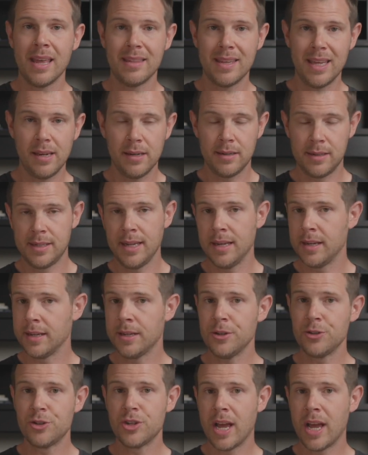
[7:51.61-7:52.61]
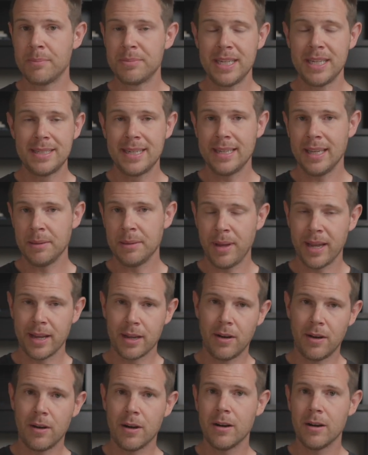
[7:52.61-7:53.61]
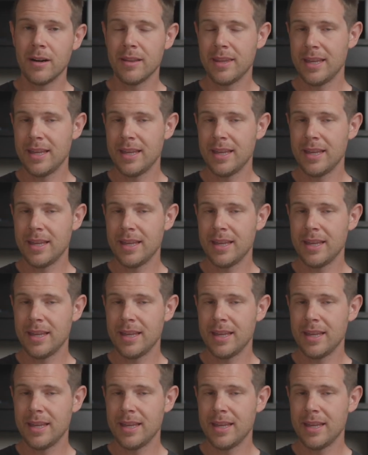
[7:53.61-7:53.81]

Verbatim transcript: They did a good job detailing my car.